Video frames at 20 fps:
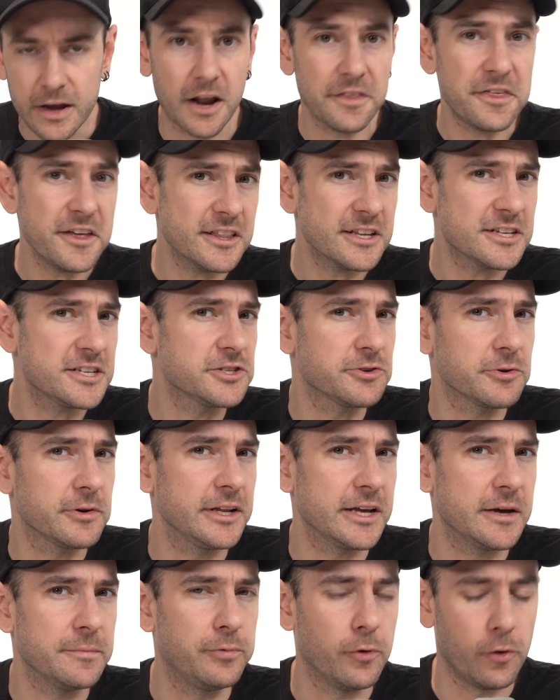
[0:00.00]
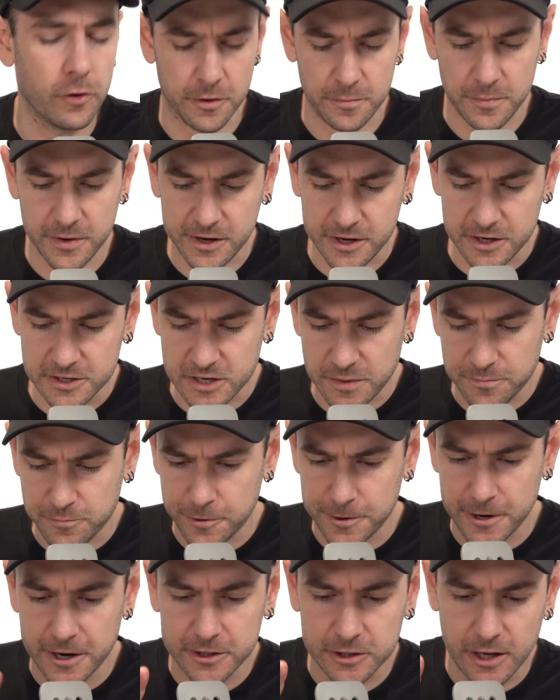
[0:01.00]
And I think this is really important, because a
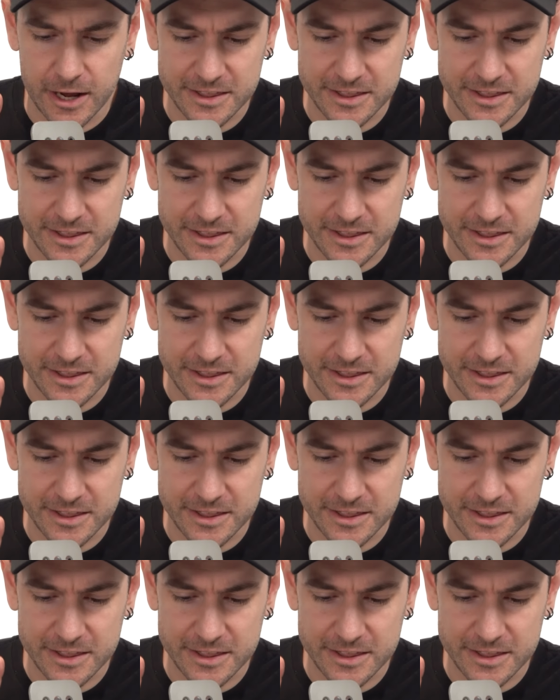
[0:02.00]
product